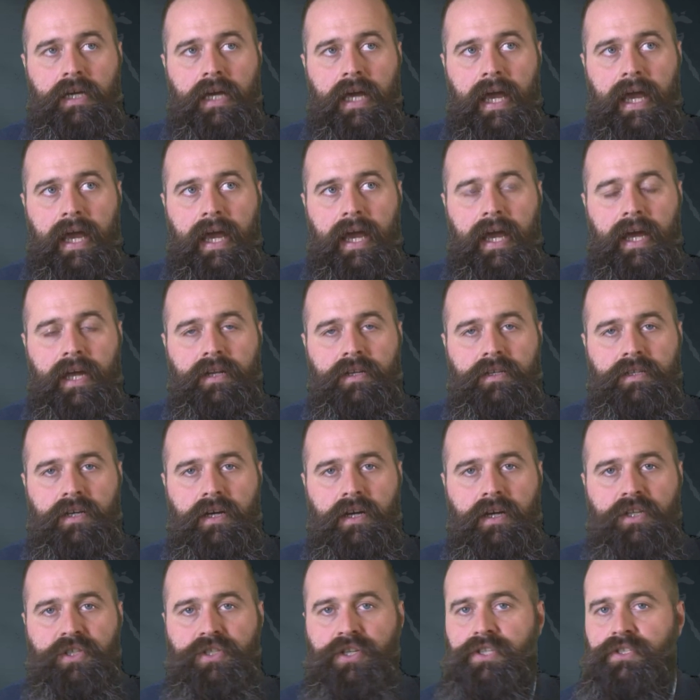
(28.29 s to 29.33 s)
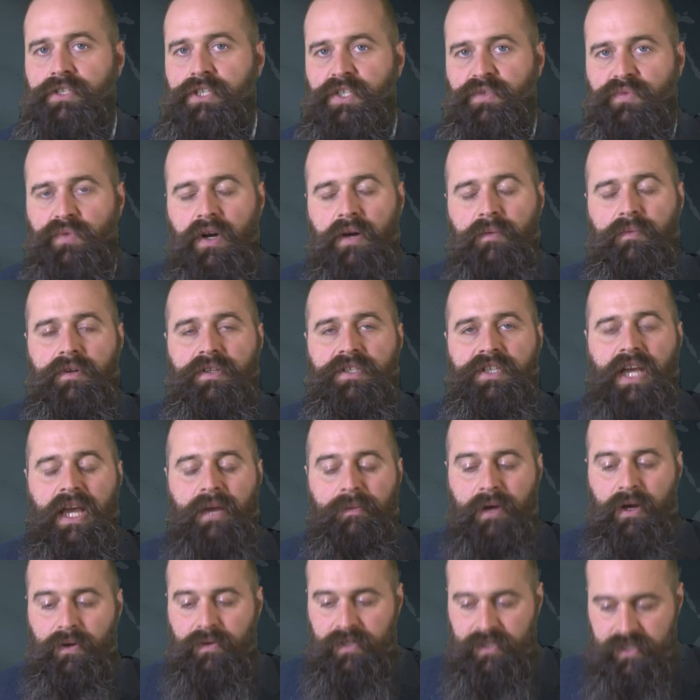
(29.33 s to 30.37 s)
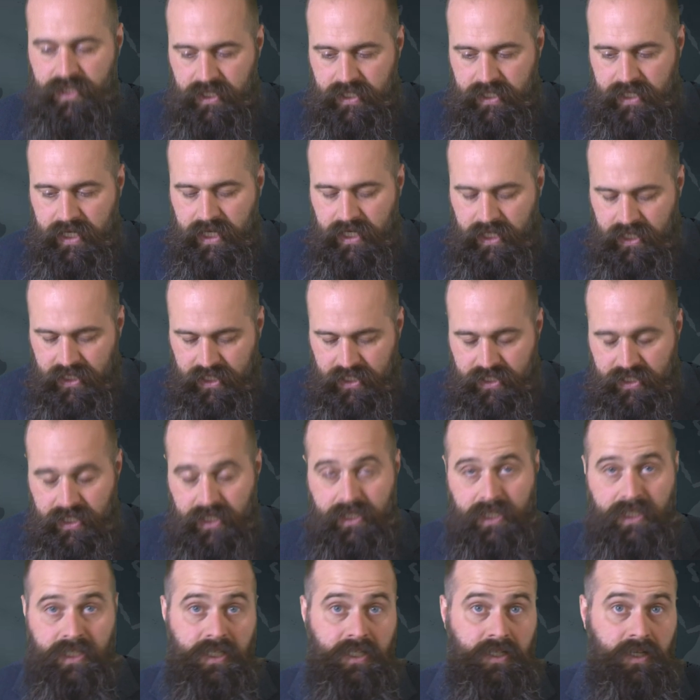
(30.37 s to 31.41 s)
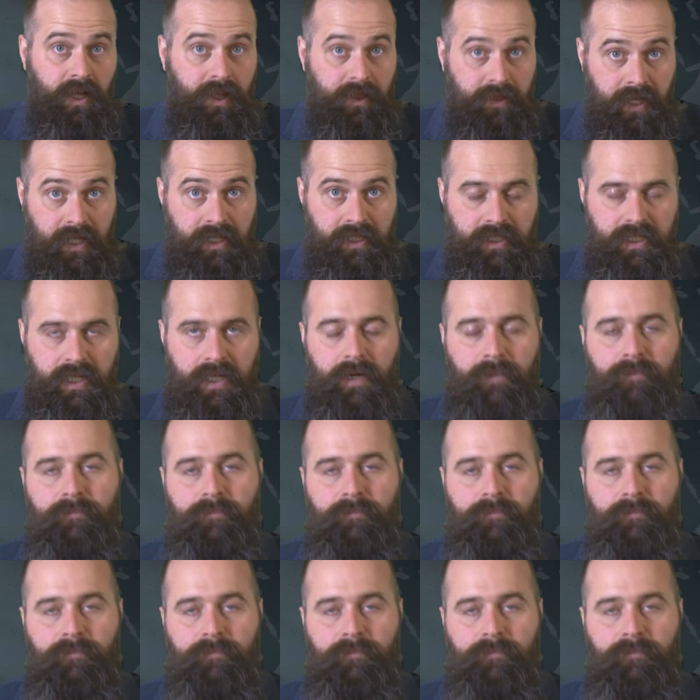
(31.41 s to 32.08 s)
And Justice Roberts came out and did that, and he said this is authentic.